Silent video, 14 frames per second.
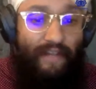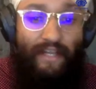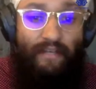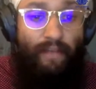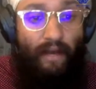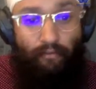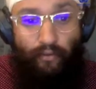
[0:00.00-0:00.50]
of
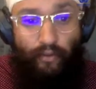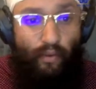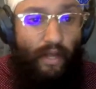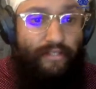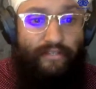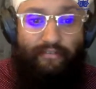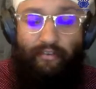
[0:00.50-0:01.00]
inbound
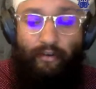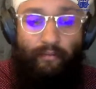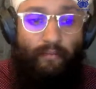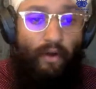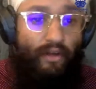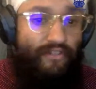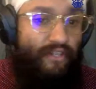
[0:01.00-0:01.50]
requests
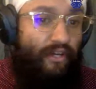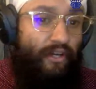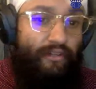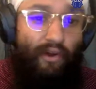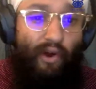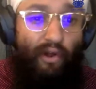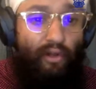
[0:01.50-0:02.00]
from
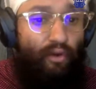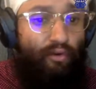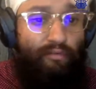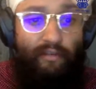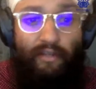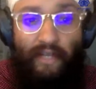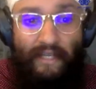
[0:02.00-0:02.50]
Sanghas all
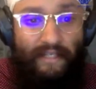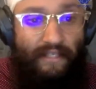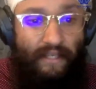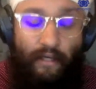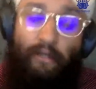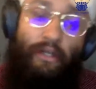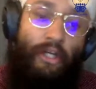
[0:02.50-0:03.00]
over
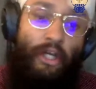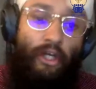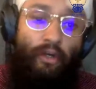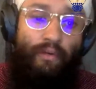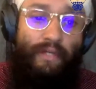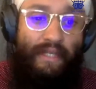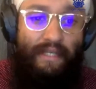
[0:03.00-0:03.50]
India
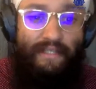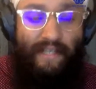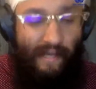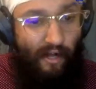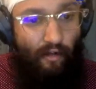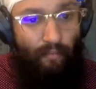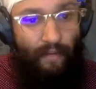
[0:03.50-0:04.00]
who needs
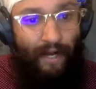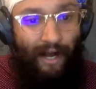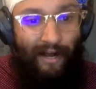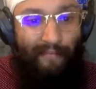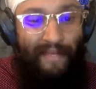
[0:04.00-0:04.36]
help,